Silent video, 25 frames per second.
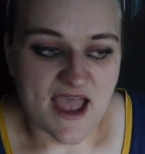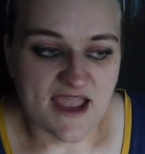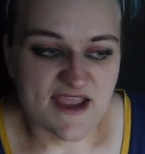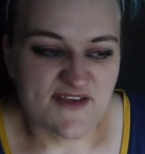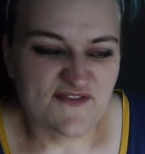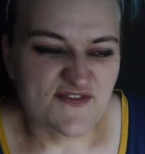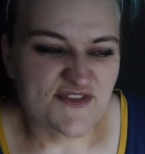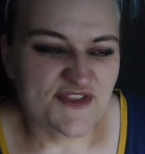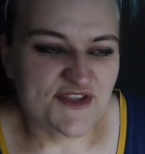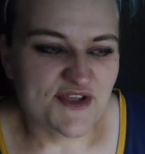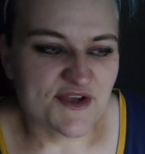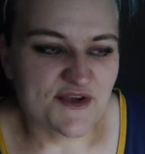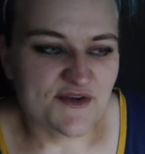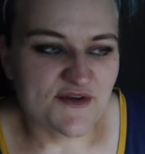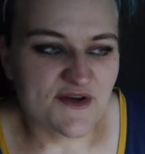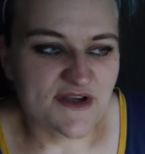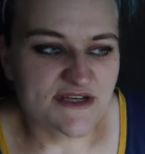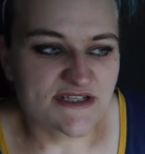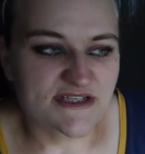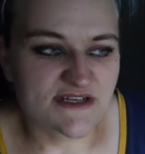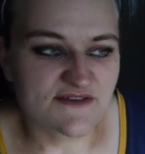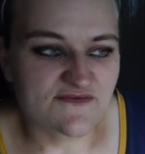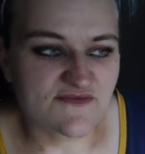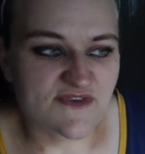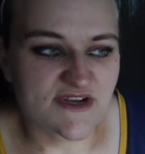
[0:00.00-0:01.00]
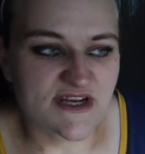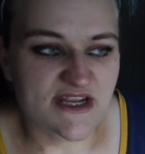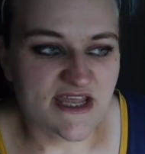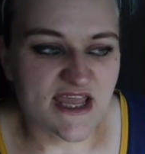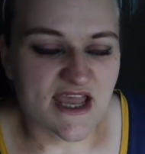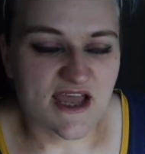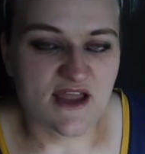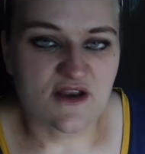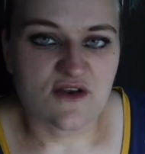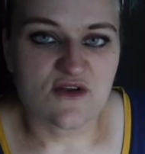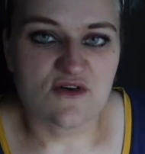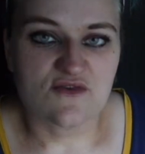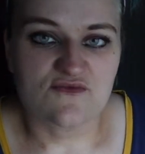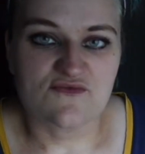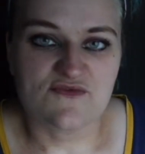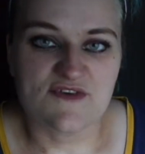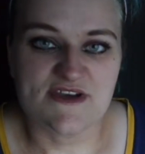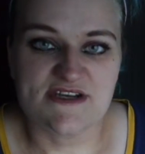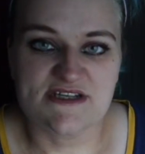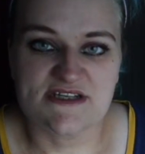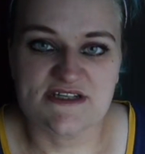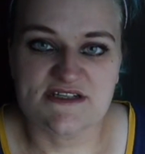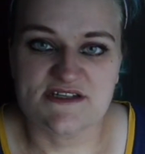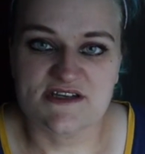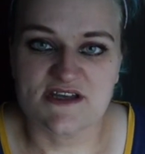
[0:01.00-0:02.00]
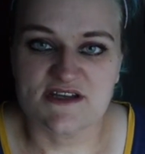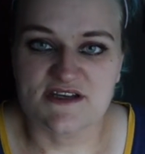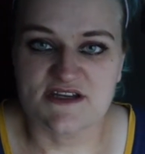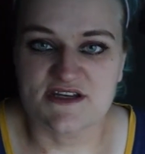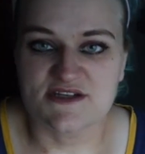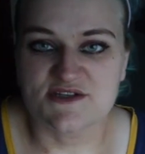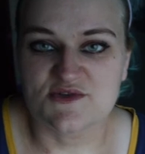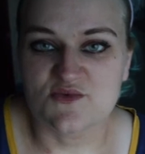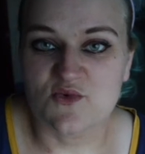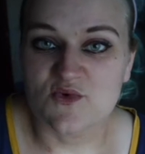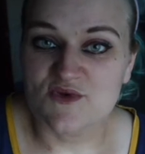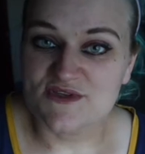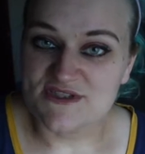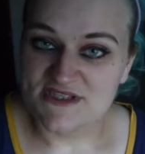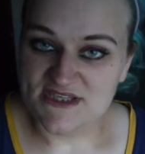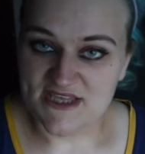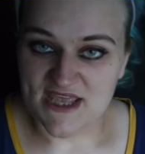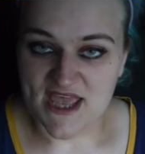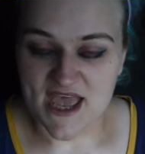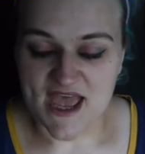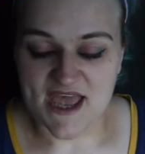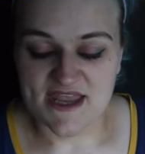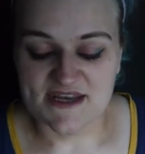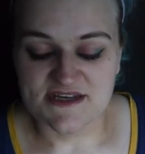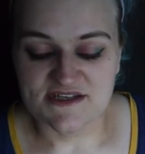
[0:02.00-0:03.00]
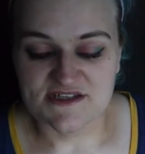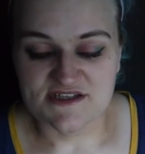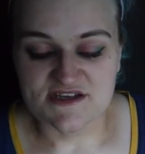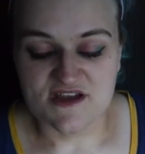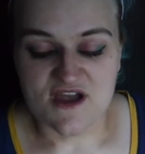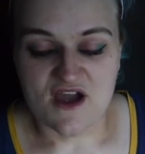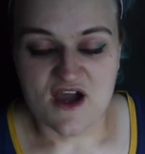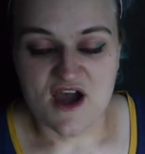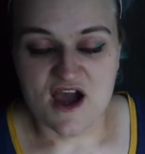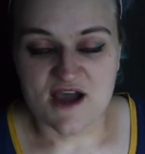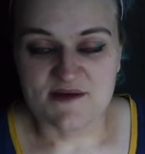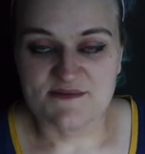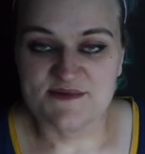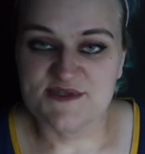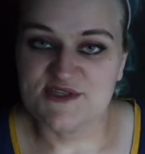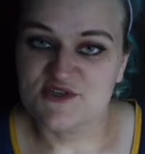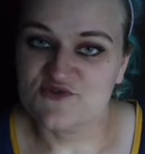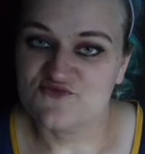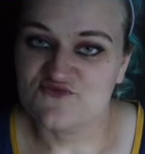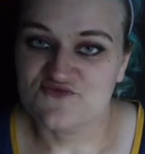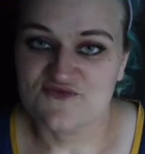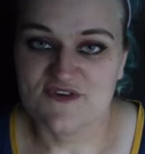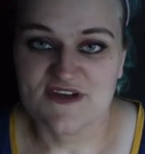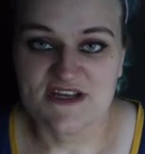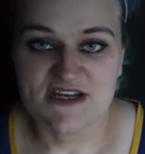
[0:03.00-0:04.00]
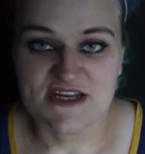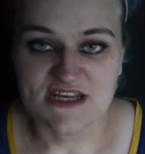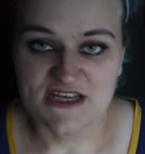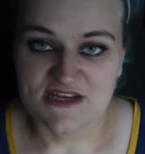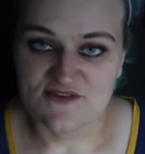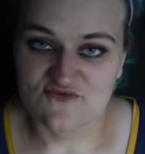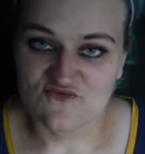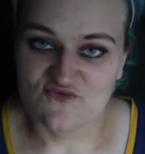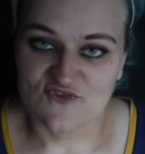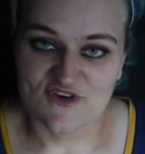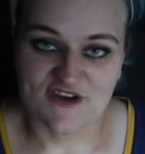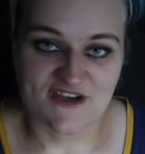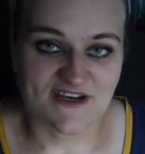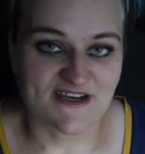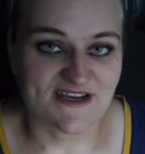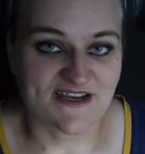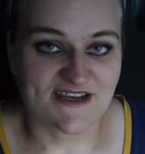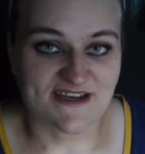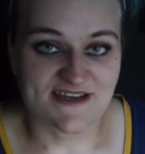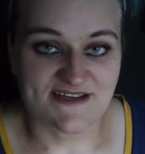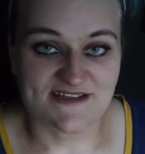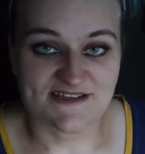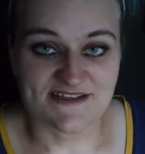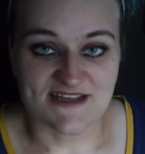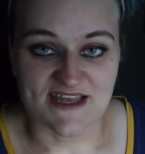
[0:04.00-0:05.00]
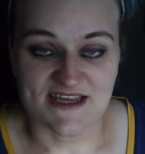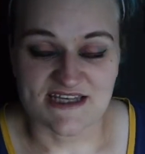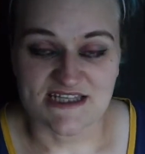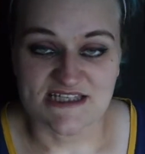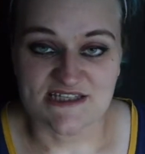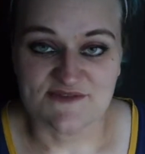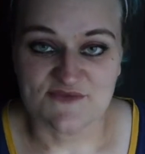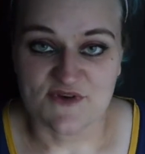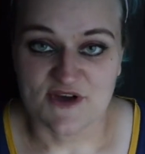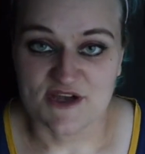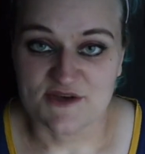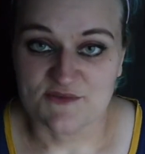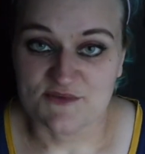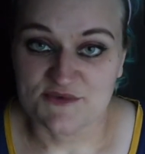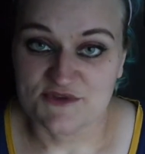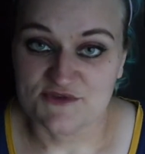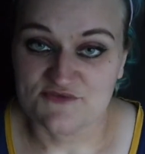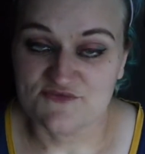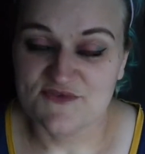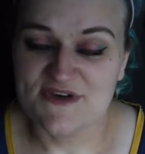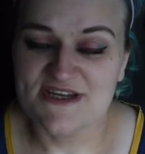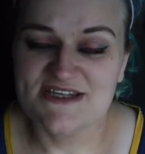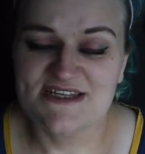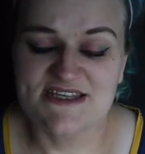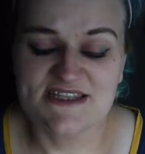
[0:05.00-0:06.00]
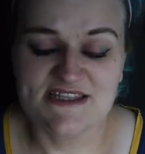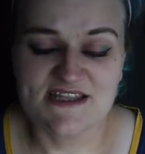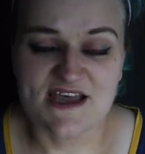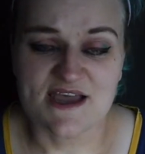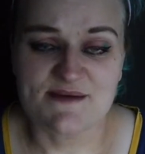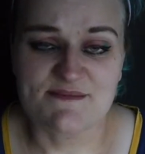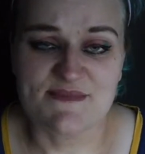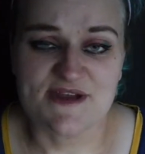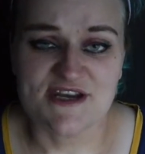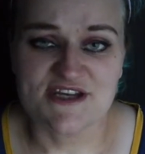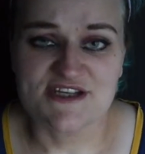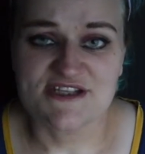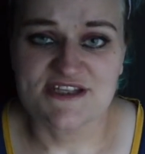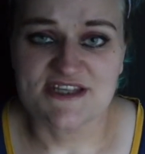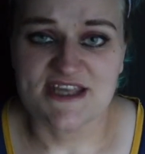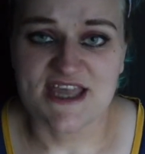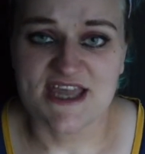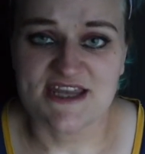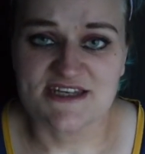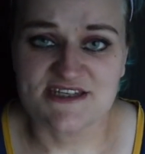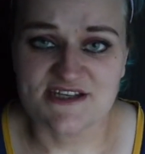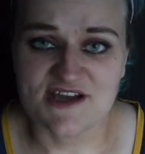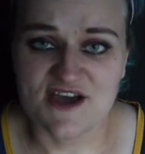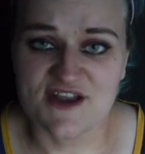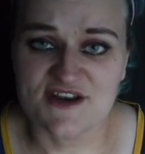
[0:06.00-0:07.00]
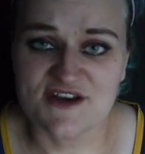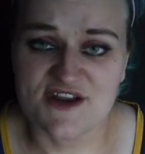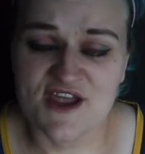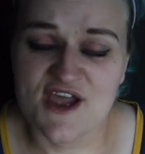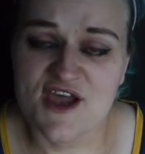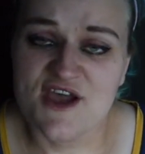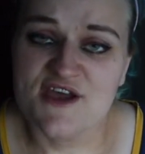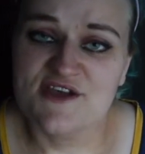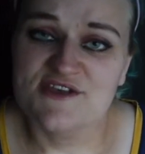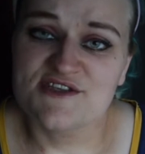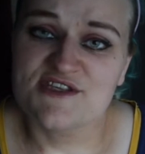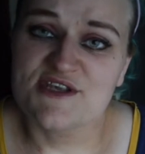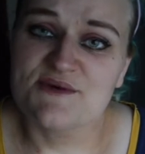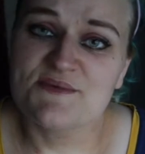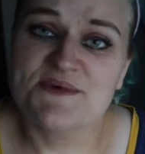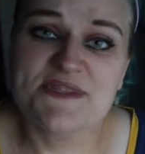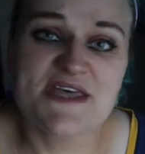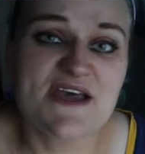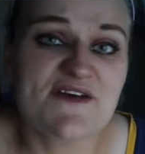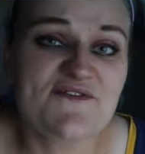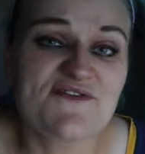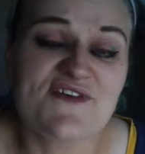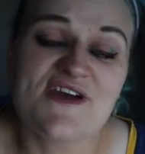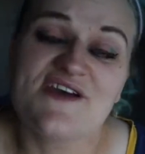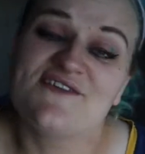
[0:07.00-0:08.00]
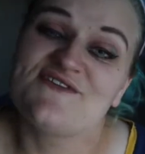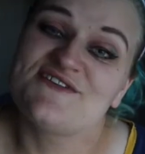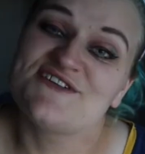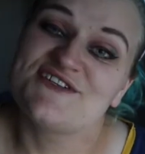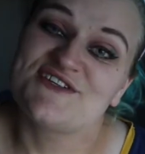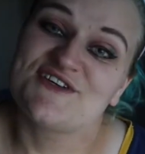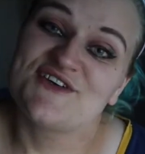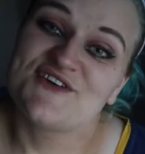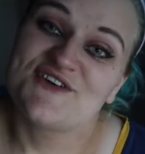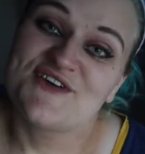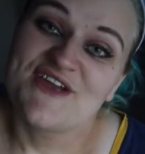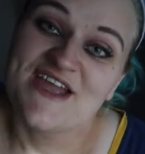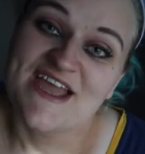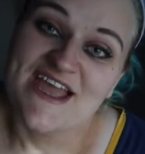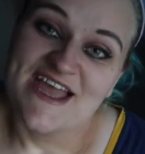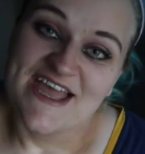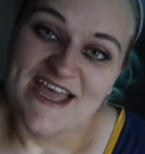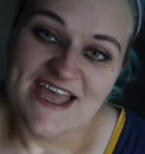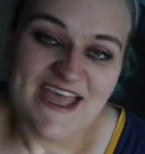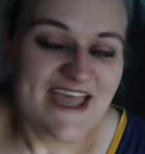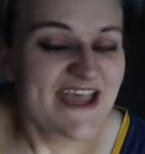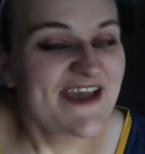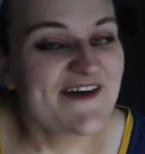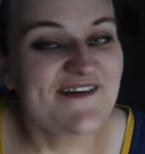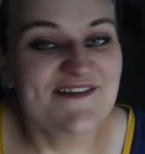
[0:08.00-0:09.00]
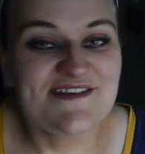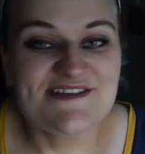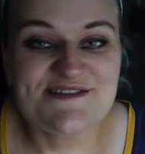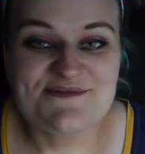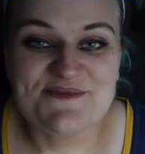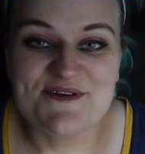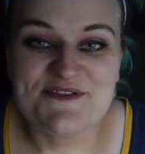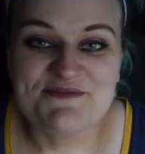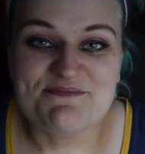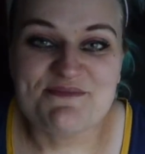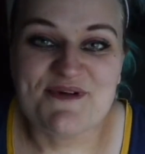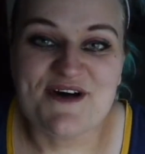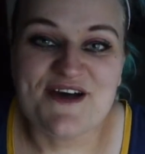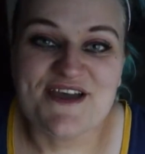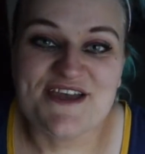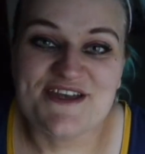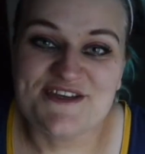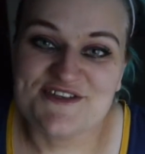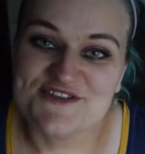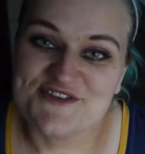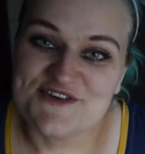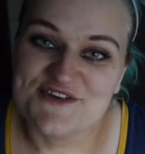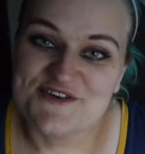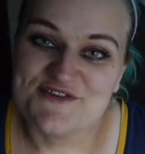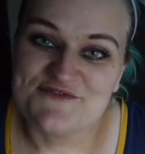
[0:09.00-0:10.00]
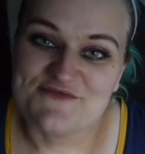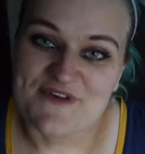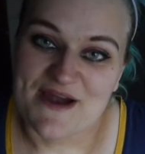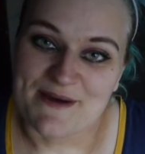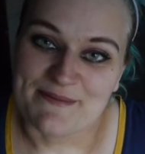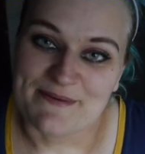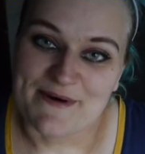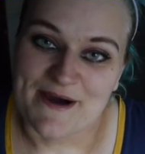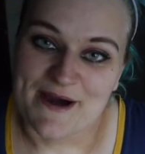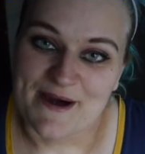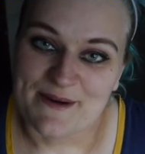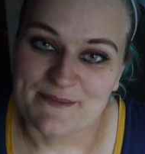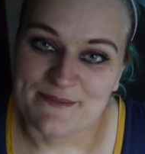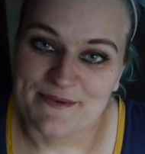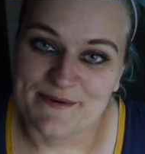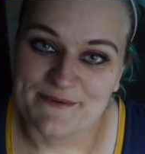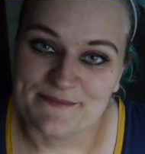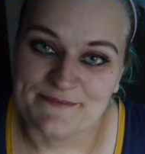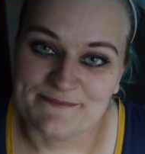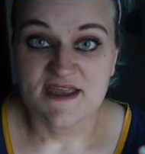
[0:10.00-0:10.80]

Even though I didn't really get a lot of reading done near towards the end, I'm still really satisfied with the reading that I managed to get done. So without further ado, here goes with my June wrap up.